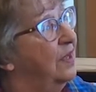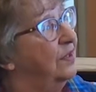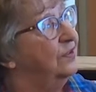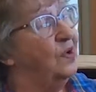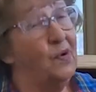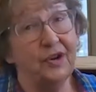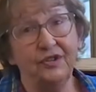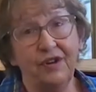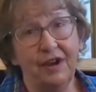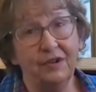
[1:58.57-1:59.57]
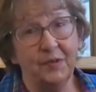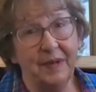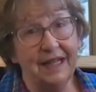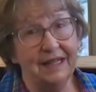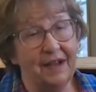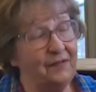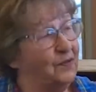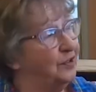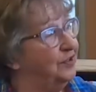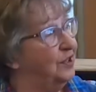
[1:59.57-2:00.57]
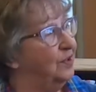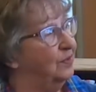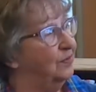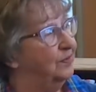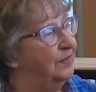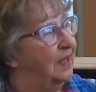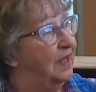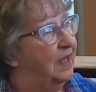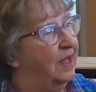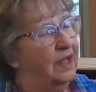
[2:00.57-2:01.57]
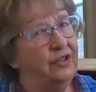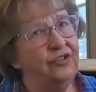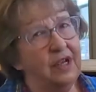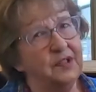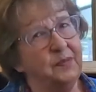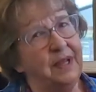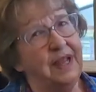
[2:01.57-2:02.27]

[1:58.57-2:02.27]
So are chairs big enough for two. Just be